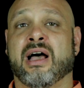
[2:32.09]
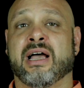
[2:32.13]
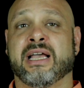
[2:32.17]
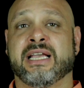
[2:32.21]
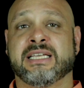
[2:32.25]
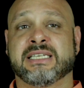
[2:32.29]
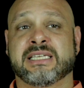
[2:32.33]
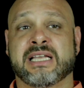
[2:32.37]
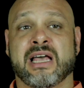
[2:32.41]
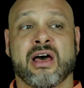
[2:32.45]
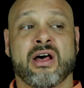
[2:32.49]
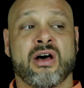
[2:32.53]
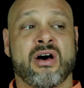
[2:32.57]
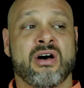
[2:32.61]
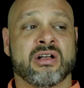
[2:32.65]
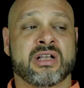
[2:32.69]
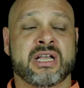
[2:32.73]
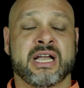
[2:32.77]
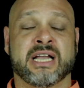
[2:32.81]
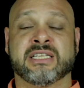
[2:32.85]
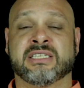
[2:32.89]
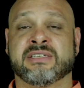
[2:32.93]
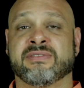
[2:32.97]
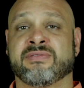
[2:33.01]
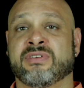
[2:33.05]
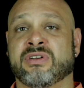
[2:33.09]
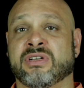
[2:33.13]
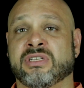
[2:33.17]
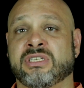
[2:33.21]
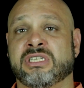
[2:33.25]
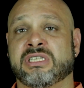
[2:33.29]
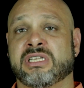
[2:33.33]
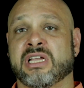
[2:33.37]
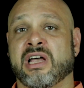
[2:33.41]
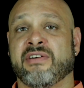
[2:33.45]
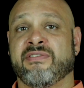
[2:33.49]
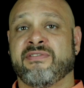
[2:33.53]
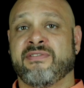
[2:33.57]
He's got all kinds of good
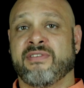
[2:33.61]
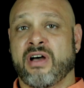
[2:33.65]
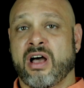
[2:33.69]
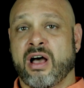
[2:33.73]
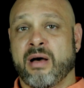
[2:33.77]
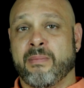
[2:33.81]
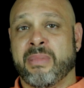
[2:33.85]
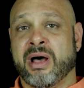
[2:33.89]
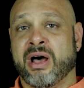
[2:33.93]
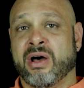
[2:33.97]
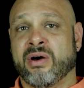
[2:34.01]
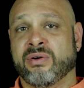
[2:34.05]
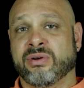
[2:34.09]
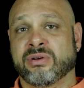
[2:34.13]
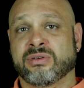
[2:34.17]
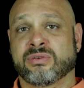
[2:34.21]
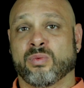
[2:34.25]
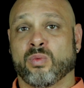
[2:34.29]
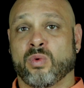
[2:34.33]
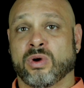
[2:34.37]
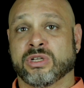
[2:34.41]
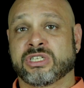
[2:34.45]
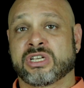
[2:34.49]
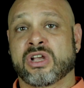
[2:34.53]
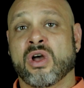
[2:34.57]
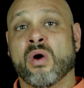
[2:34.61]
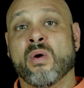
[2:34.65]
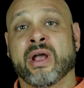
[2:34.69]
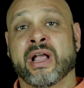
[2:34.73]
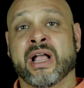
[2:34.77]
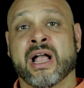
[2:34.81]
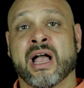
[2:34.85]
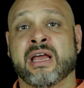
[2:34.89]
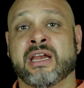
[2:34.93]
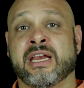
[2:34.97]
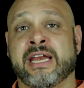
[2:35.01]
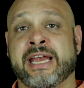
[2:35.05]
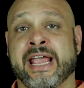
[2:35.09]
stuff about what's going
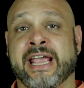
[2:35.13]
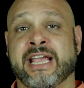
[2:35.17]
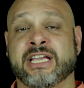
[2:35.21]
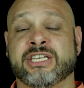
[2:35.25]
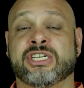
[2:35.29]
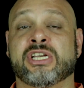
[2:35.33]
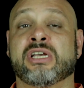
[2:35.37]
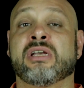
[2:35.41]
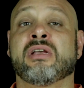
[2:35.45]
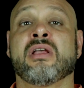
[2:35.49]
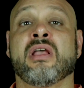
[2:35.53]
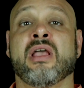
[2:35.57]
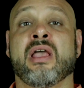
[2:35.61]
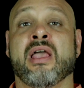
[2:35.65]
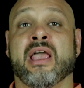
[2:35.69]
on in Asia.